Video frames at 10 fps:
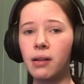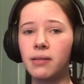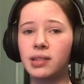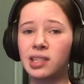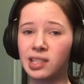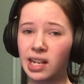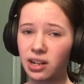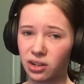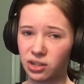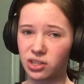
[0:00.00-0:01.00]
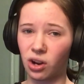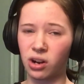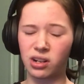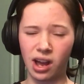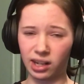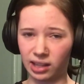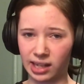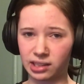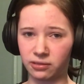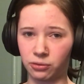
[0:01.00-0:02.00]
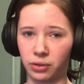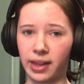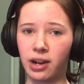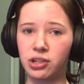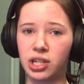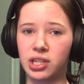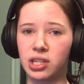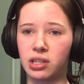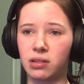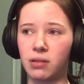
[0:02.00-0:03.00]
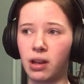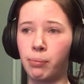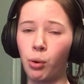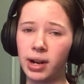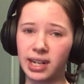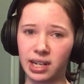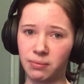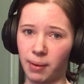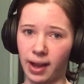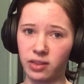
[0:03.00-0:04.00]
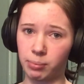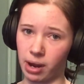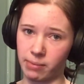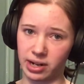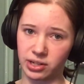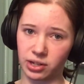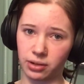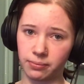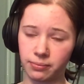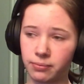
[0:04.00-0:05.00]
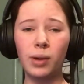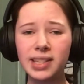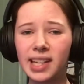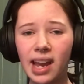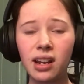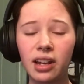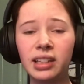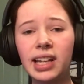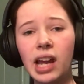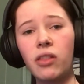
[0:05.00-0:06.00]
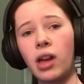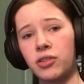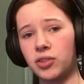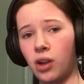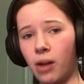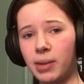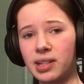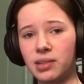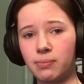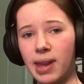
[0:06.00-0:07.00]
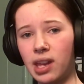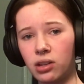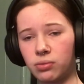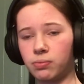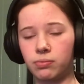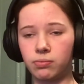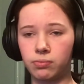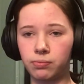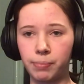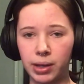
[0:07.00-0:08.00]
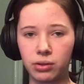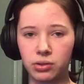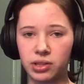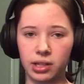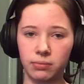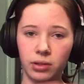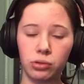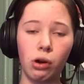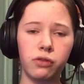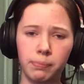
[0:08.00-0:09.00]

senators are not elected for, they are just appointed by the Prime Minister. Once again, unlike how the House of Commons make bills and look over